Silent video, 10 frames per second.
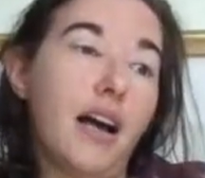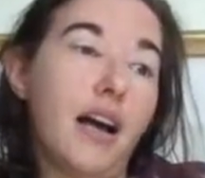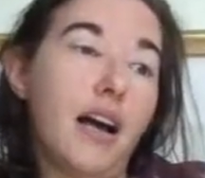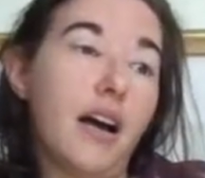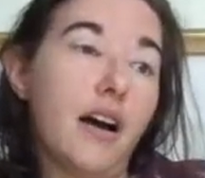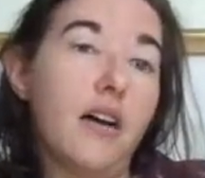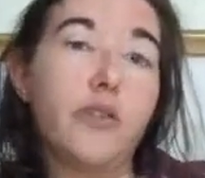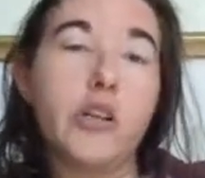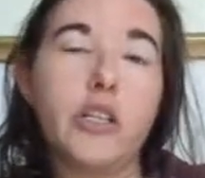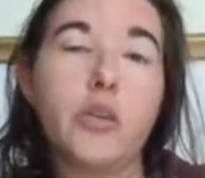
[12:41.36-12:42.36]

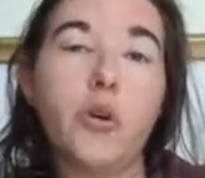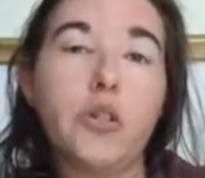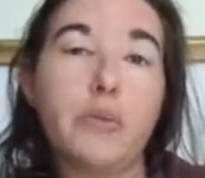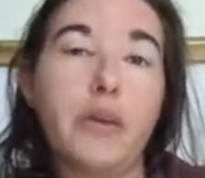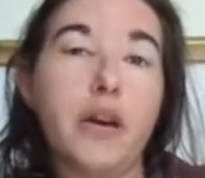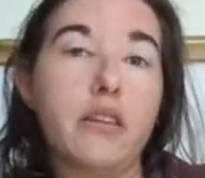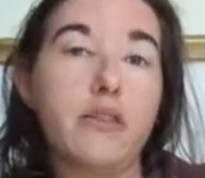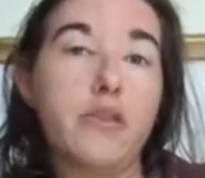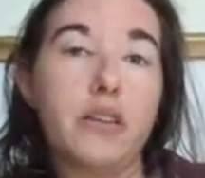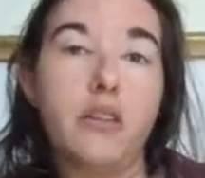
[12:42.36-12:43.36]
I've already talked about
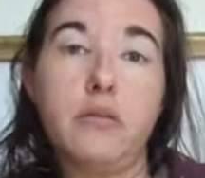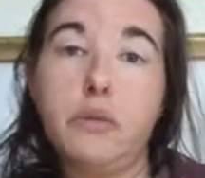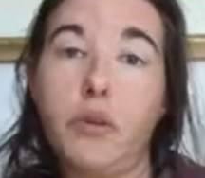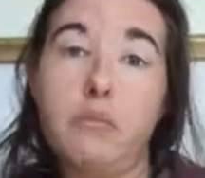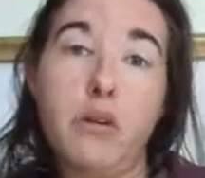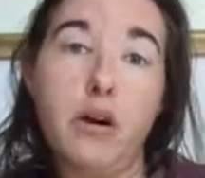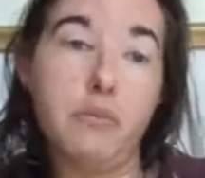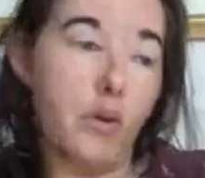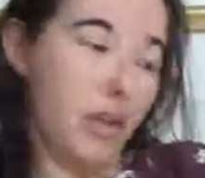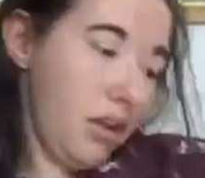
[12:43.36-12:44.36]
the fact that I'm doing
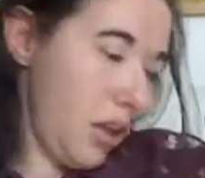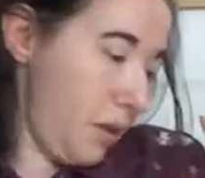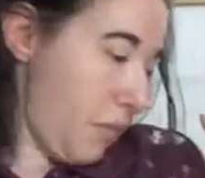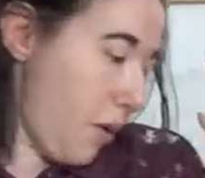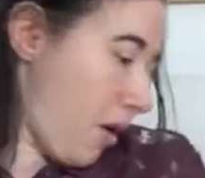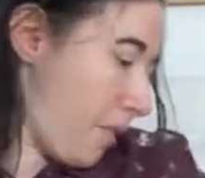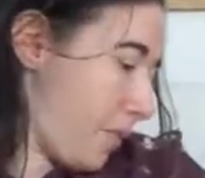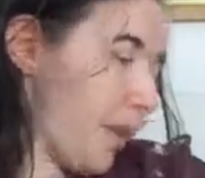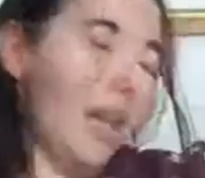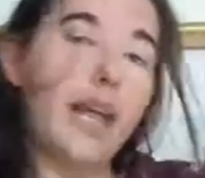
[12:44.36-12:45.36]
My Boy
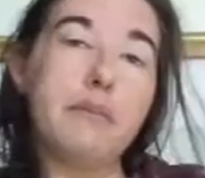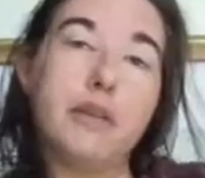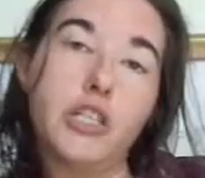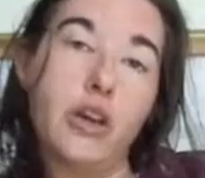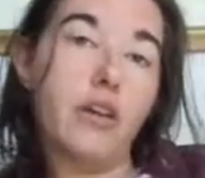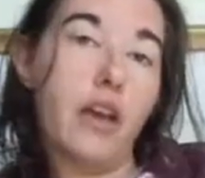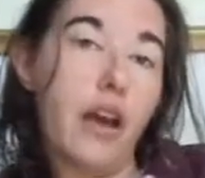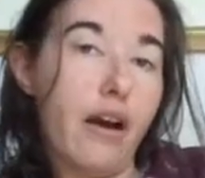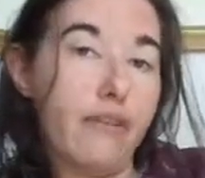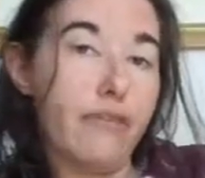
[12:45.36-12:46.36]
Lollipop. Let me show you
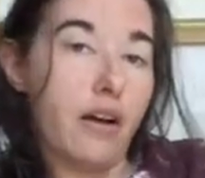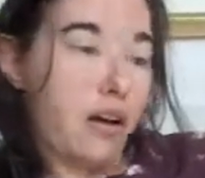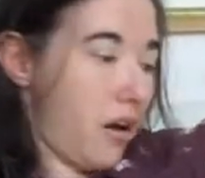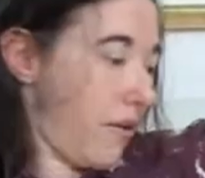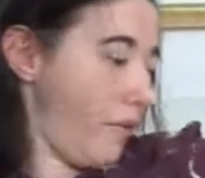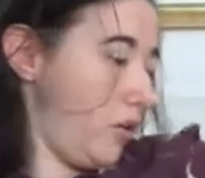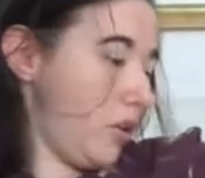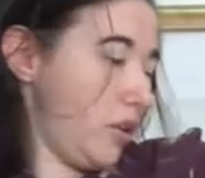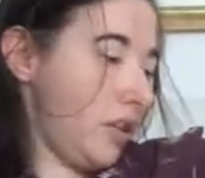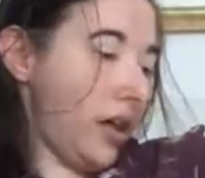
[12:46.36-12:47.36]
how far I have
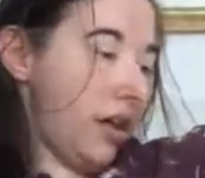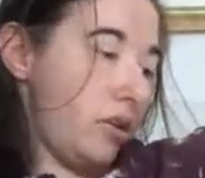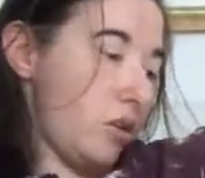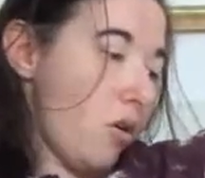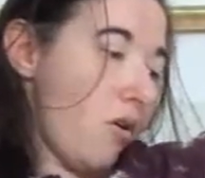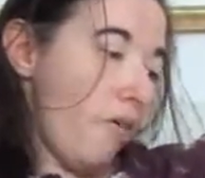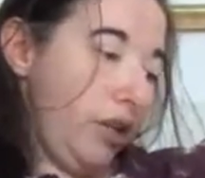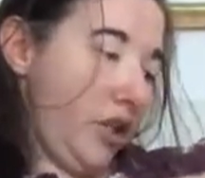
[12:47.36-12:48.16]
gotten as of